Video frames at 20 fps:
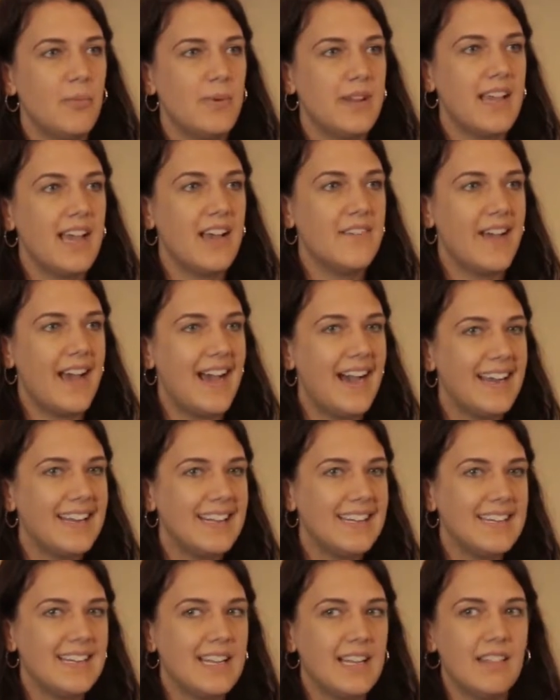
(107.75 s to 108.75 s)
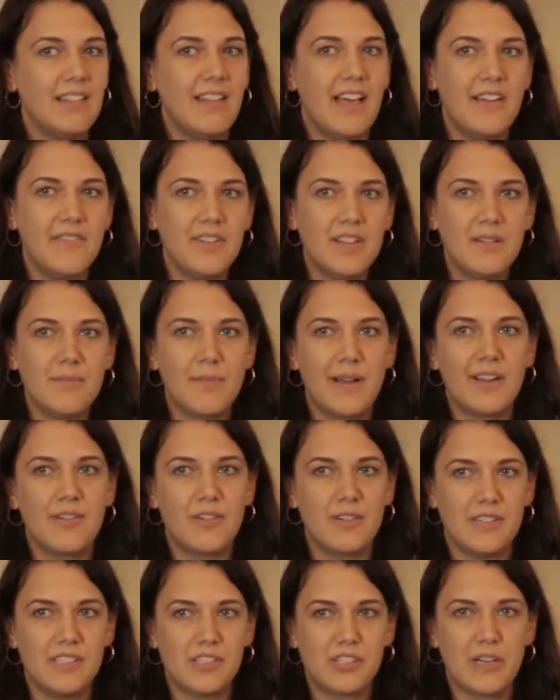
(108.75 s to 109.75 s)
we have added 11
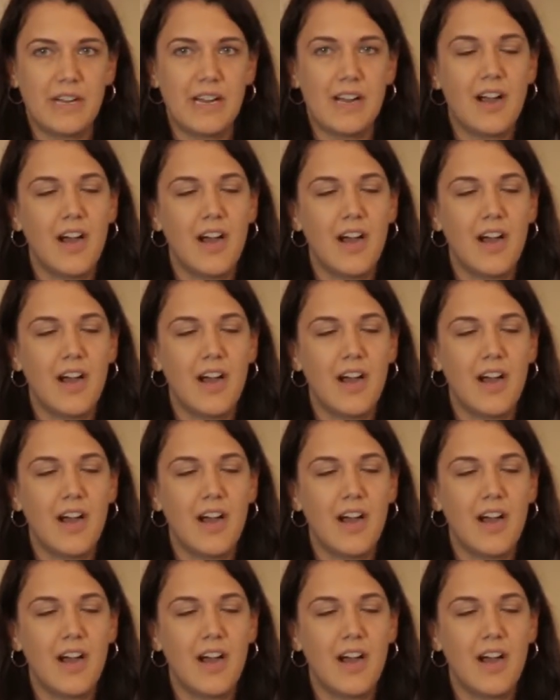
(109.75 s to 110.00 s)
micronutrient